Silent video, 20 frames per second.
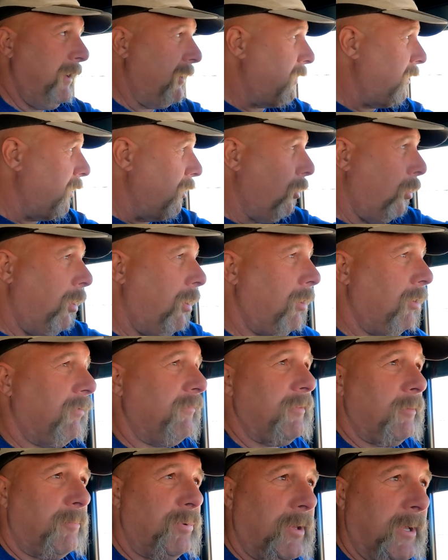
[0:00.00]
And they're going to go all
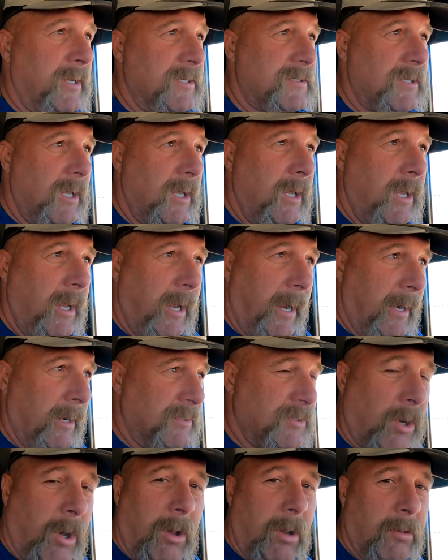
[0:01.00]
over the place, and
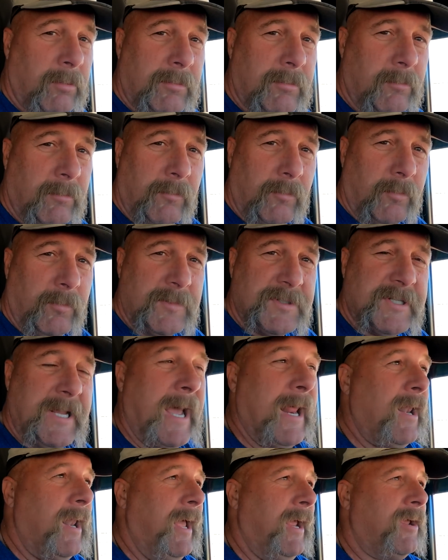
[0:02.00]
it's all
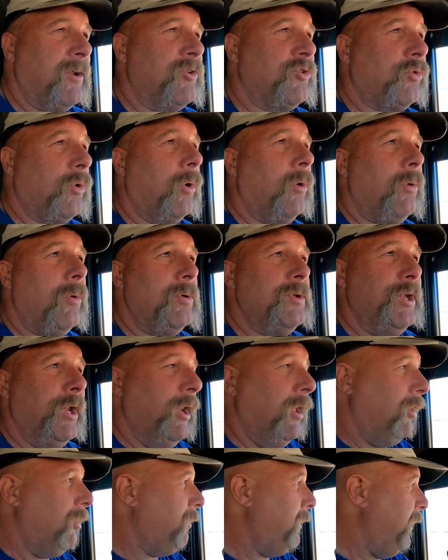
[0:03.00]
satellite controlled, you
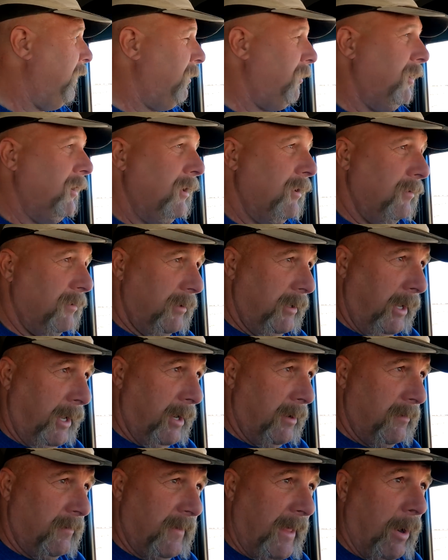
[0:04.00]
know, and,
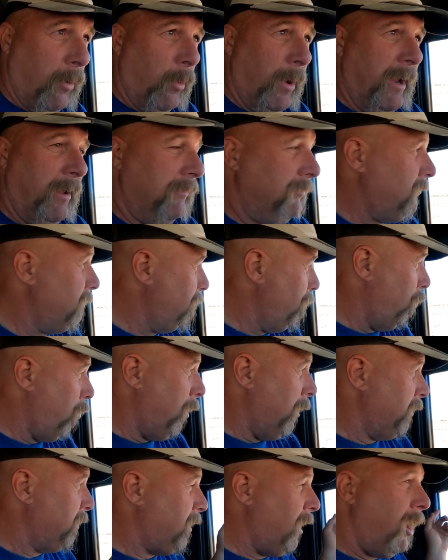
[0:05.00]
and that way
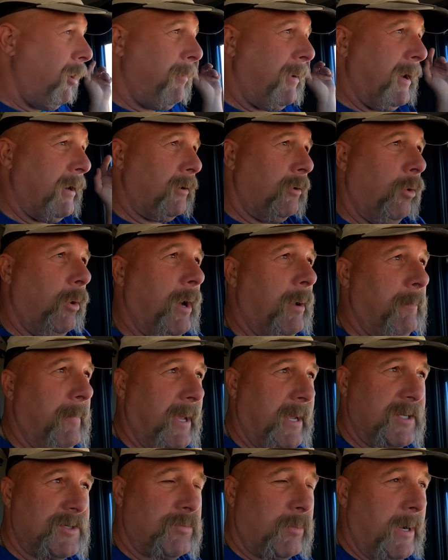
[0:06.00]
one combine will go out and
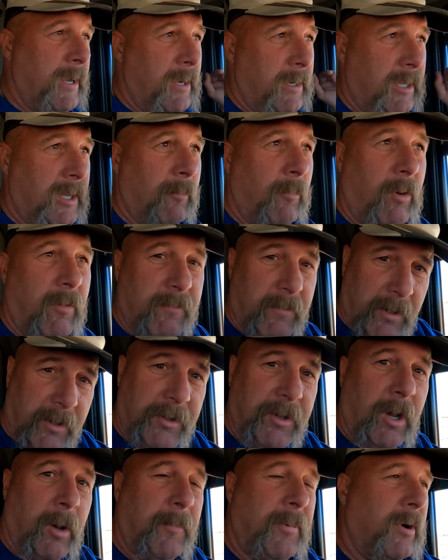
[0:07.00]
make its round and come over
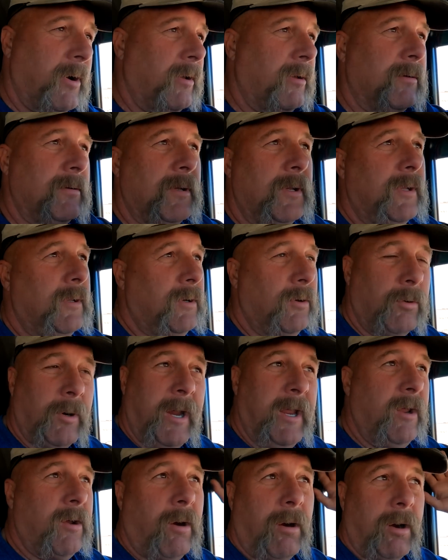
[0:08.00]
and dump on a
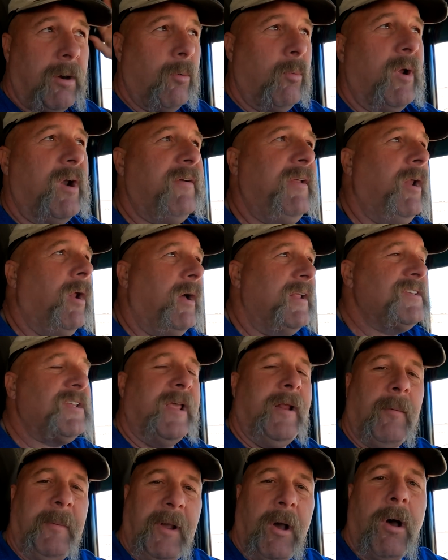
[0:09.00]
grain cart or whatever, you know, it's,
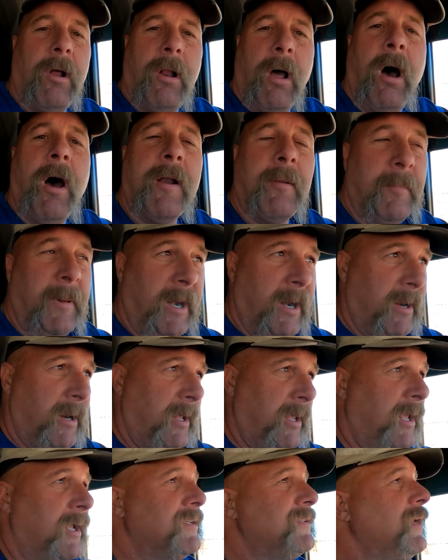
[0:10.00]
it'll be all automated,
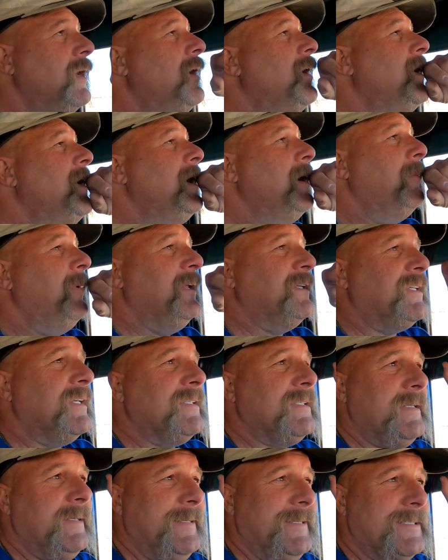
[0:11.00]
I guess. But he
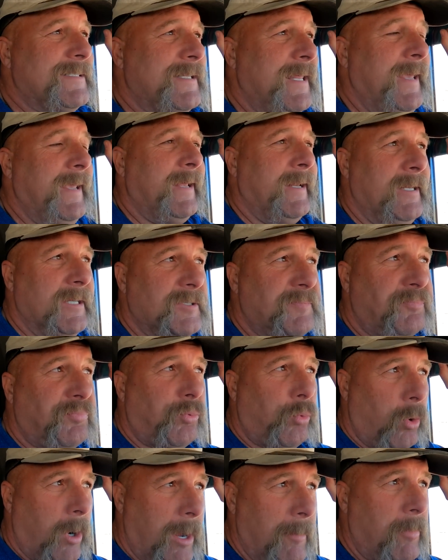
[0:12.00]
says, he's thinking it's
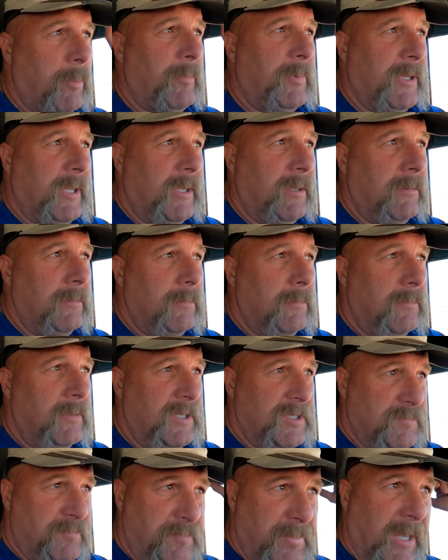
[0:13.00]
probably
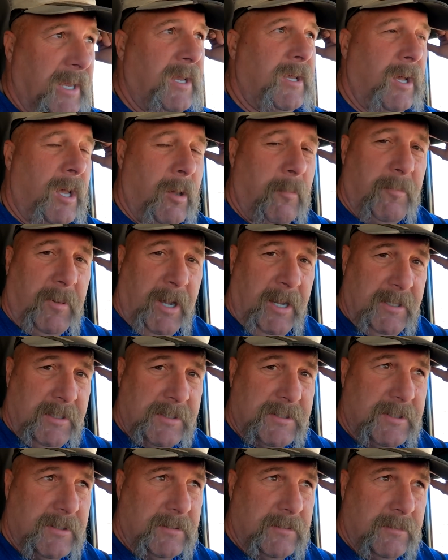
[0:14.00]
these big
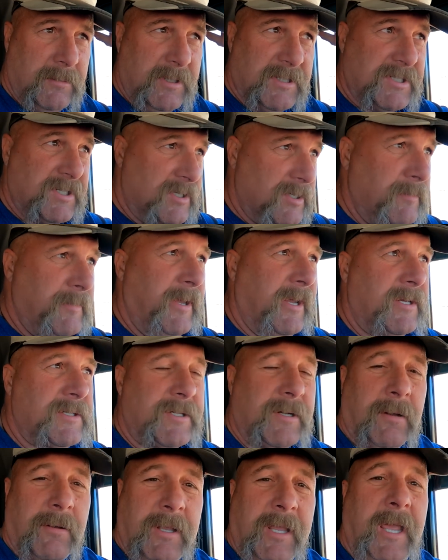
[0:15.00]
combines, this is as big as
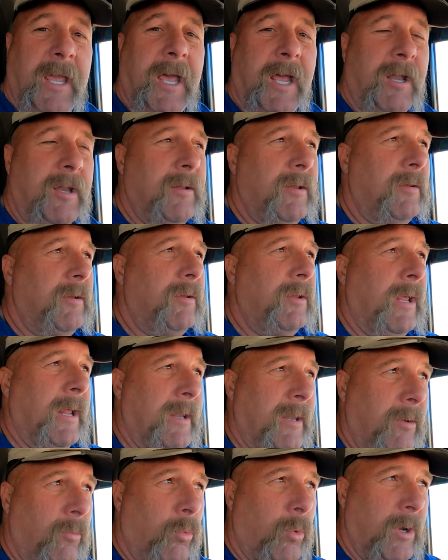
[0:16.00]
they'll get.
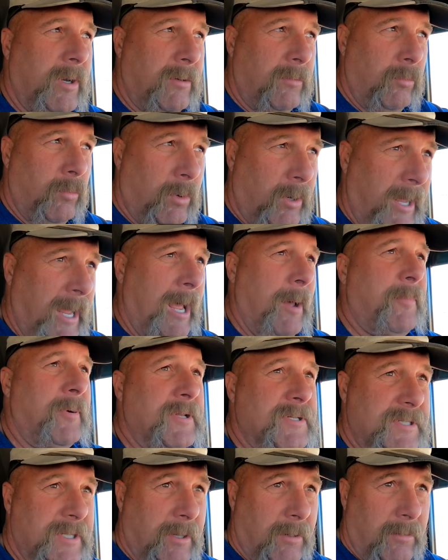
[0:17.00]
And what will happen
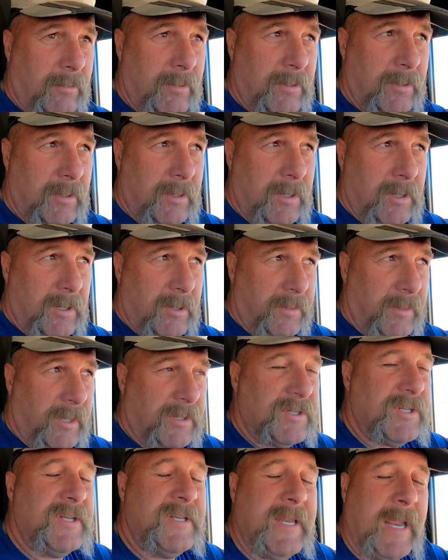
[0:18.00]
is they'll
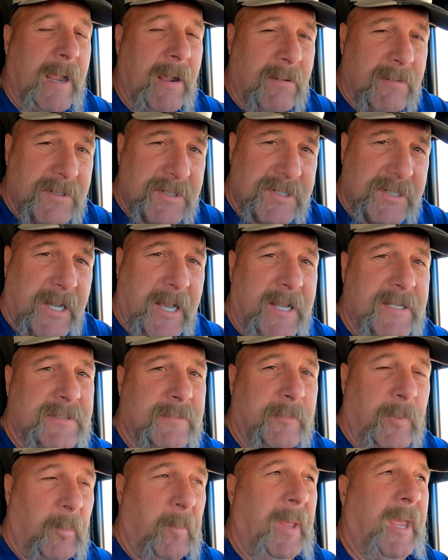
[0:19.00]
they'll downsize
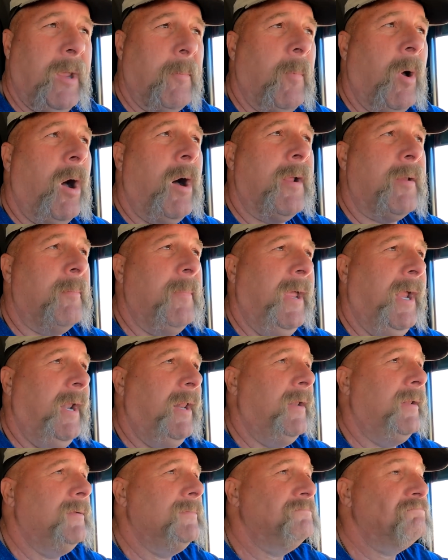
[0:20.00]
them and make them
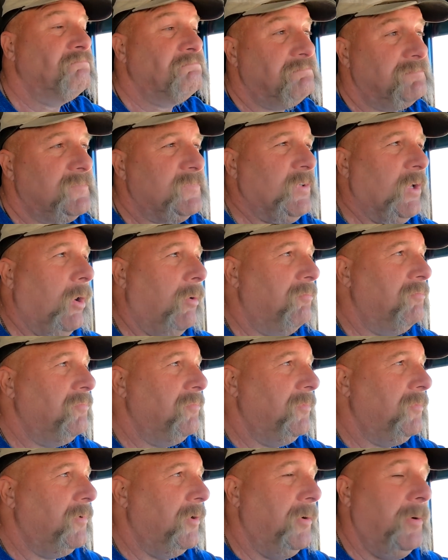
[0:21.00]
automated. So
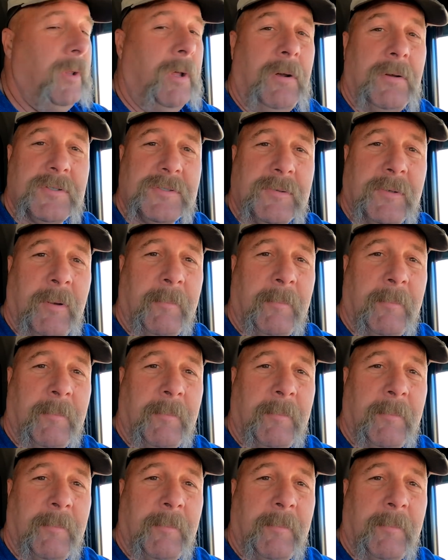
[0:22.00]
who knows?